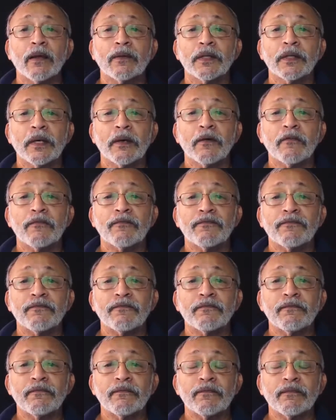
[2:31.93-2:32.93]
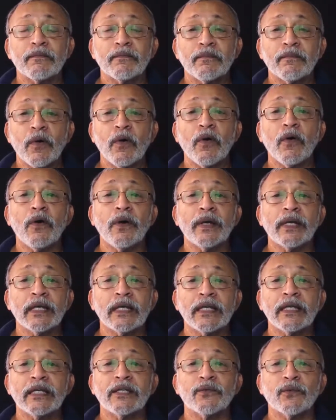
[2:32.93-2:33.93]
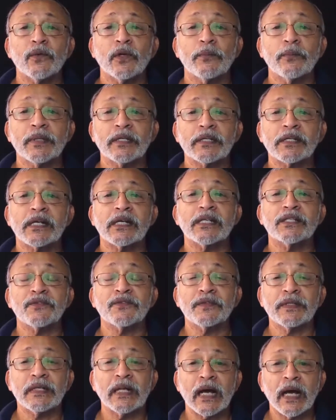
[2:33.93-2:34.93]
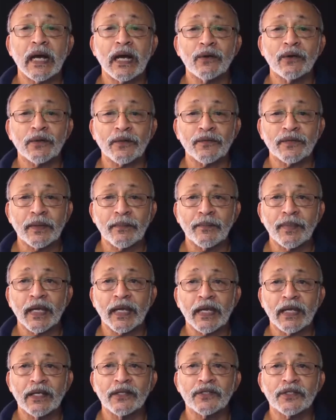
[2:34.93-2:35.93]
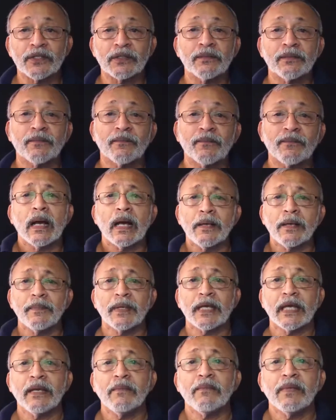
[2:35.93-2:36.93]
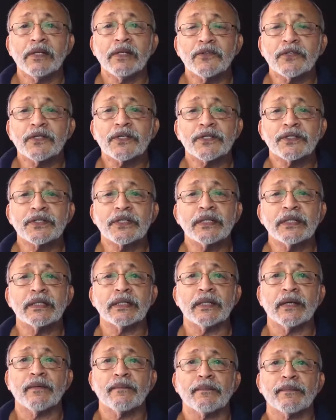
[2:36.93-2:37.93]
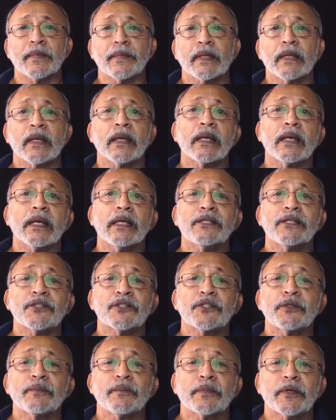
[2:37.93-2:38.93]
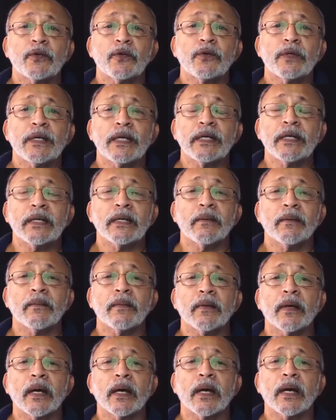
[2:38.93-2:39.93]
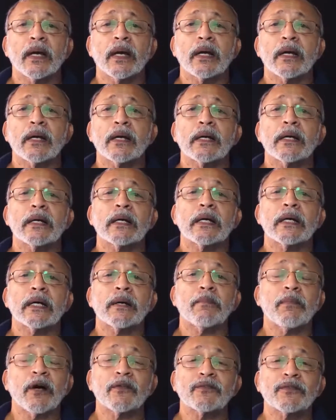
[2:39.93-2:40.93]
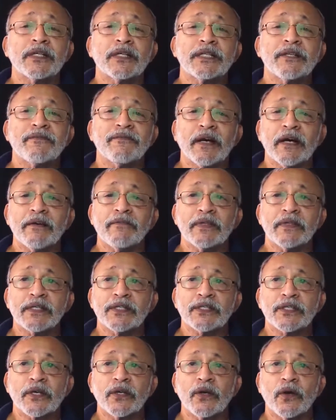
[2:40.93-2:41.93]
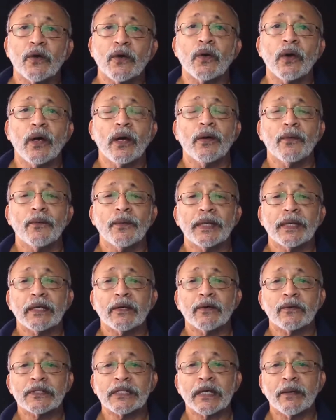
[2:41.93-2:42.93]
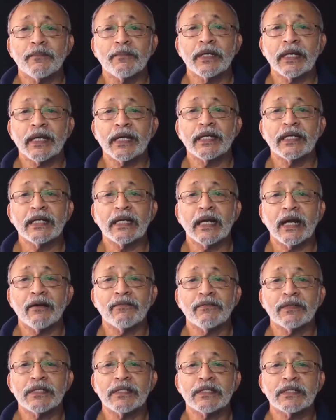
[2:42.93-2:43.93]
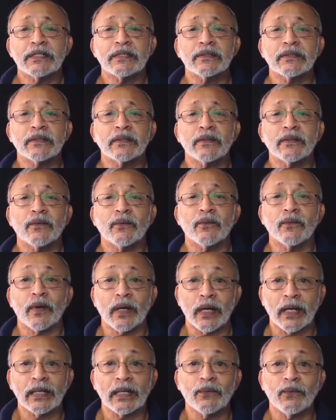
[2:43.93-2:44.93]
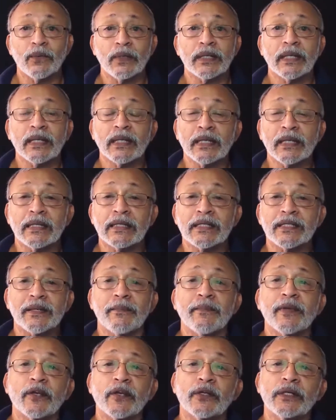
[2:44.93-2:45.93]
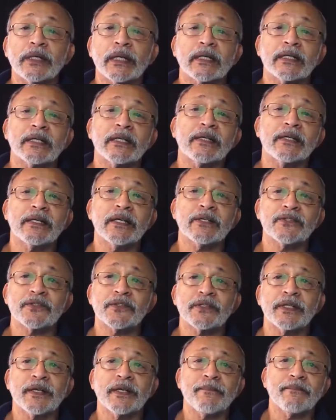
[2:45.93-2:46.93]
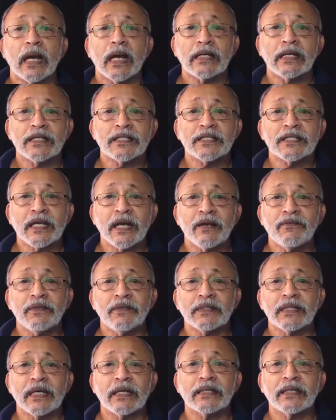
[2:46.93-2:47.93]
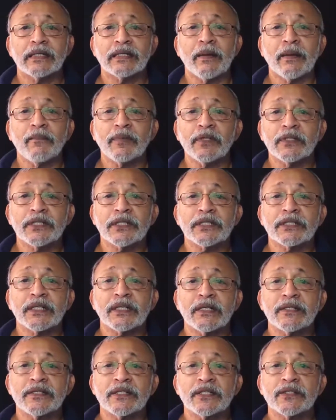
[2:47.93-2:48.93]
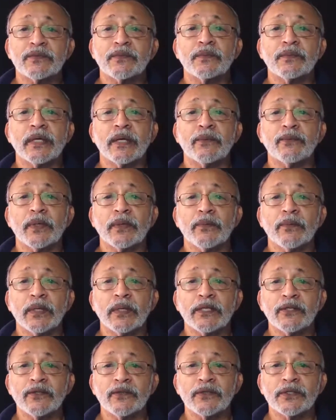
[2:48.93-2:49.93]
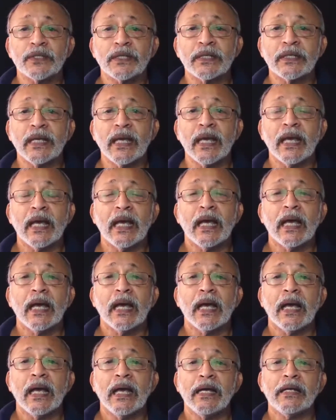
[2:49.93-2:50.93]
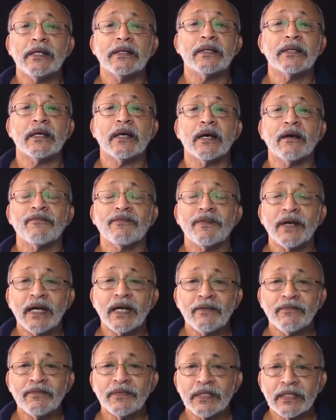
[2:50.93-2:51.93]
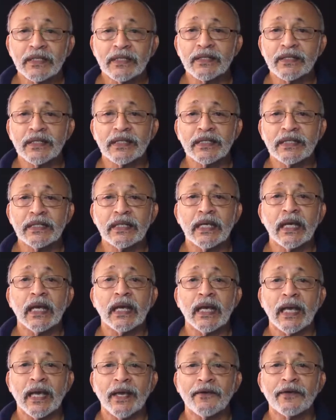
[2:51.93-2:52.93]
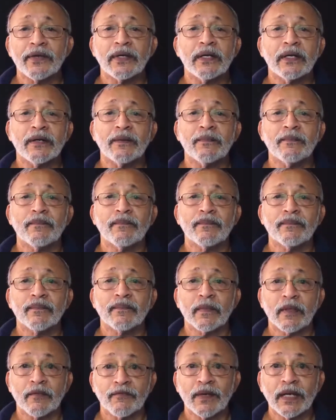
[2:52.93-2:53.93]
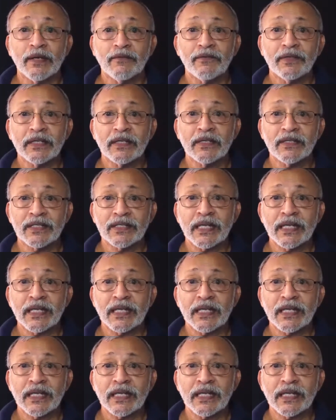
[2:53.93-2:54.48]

the more heat will be transferred out of the package. I became interested in chip cooling uh, about 35 years ago when I was upgrading ovens while working in the semiconductor industry. I discovered that the temperature sensors that we were using had a 5 degree error, 5 degree